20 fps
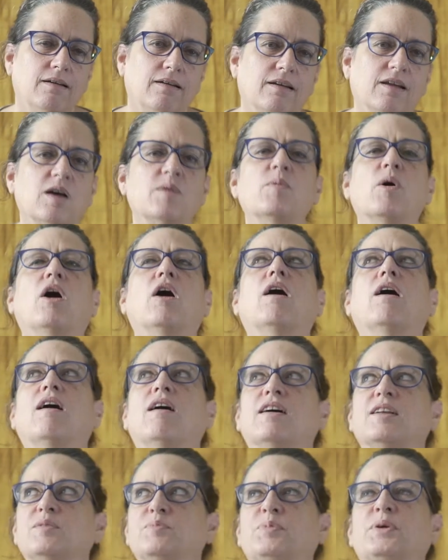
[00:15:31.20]
come
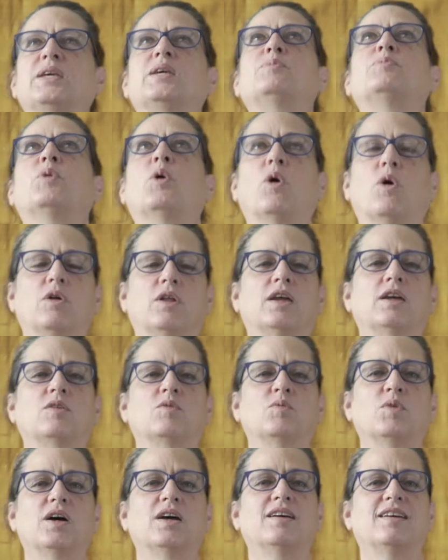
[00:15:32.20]
on, people.
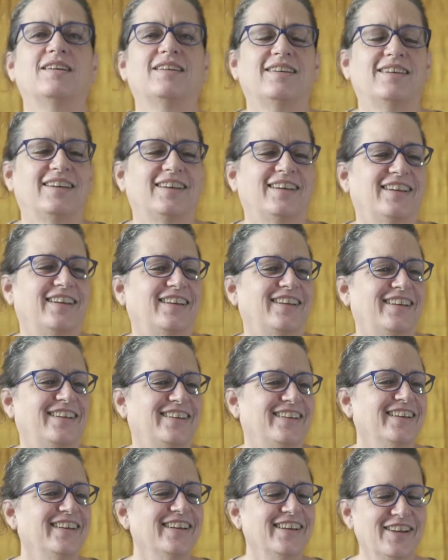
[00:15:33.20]
Like, what?
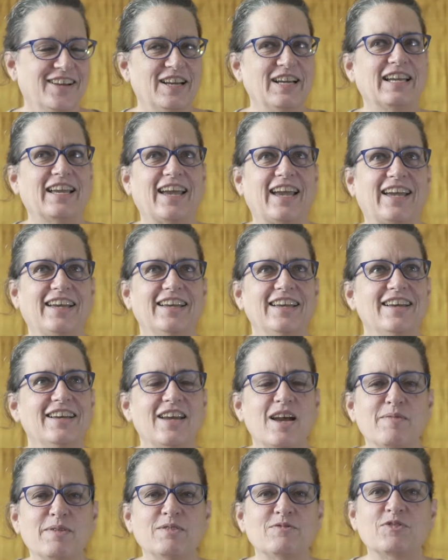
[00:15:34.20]
Okay.
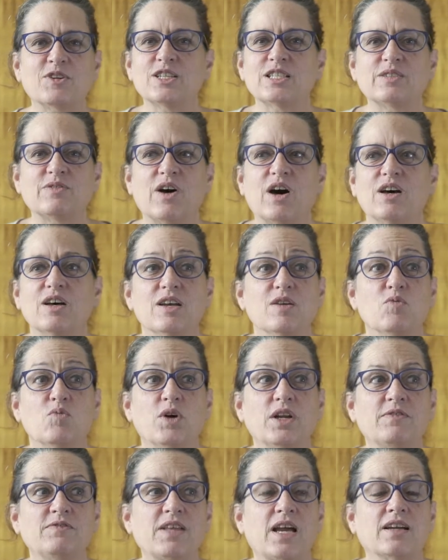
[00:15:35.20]
I mean, first of all,
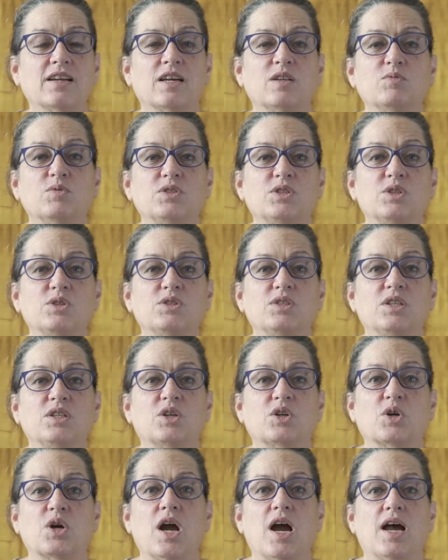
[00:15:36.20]
what if that gun was used in
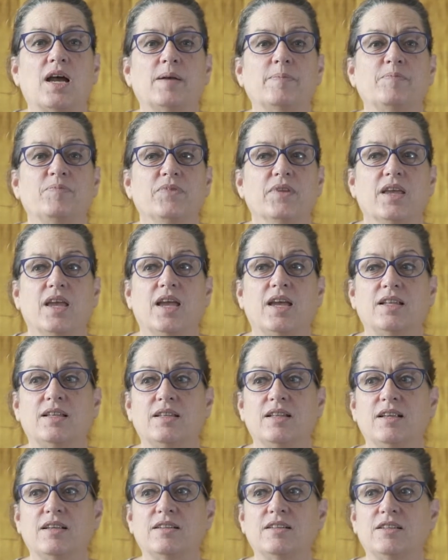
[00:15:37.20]
a crime
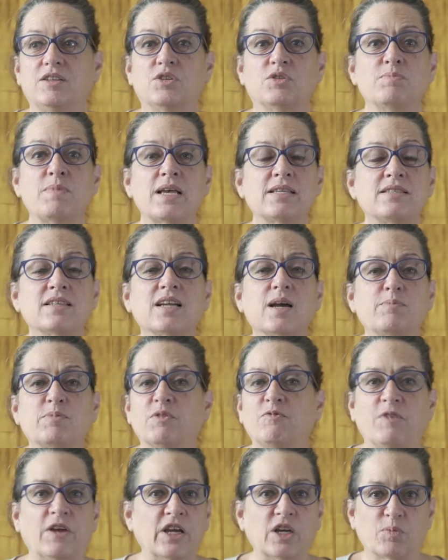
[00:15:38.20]
and you're messing up
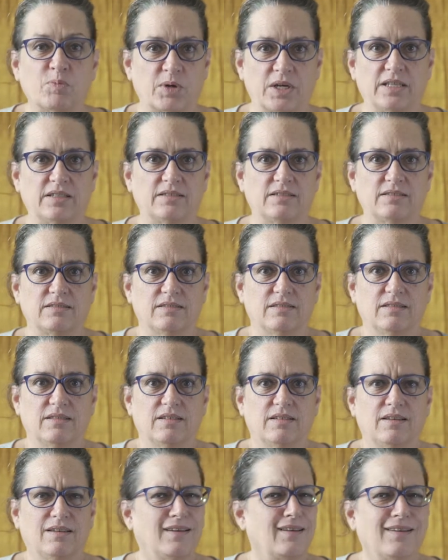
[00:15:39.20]
the fingerprints?
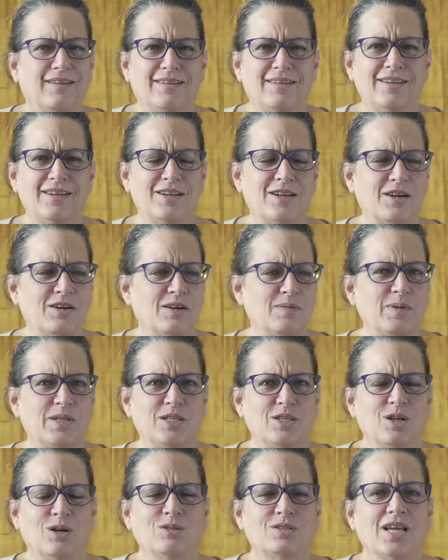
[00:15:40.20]
You know, I mean,
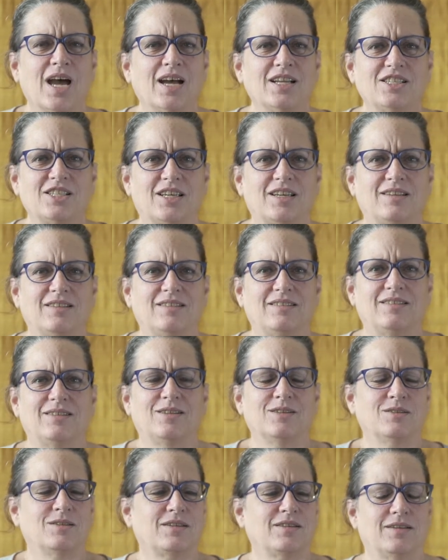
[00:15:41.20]
you don't touch it. You
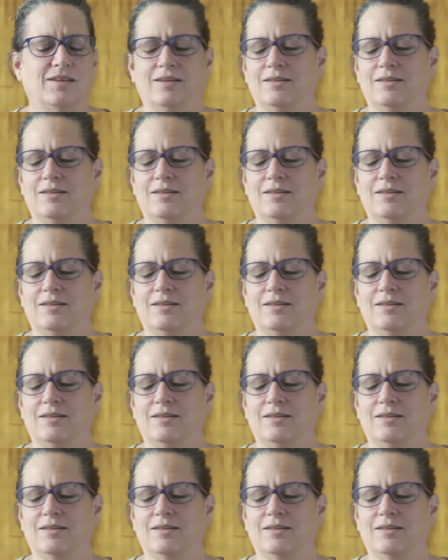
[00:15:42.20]
go,